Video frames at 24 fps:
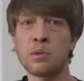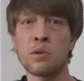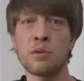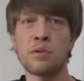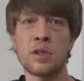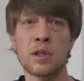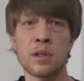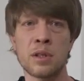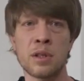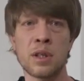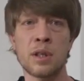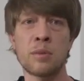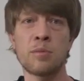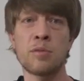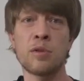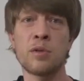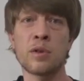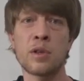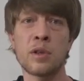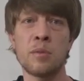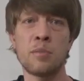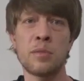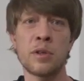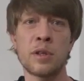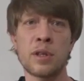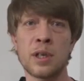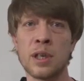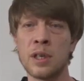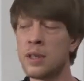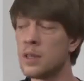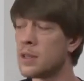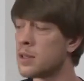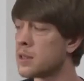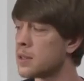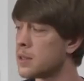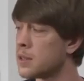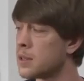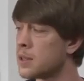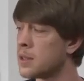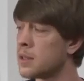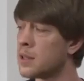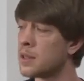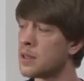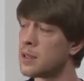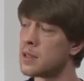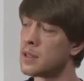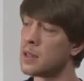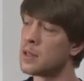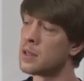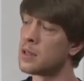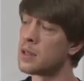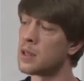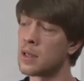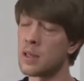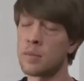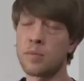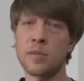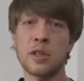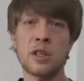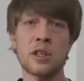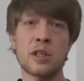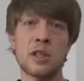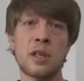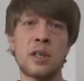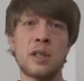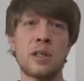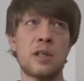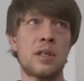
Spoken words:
You just put on the ziplock and start working.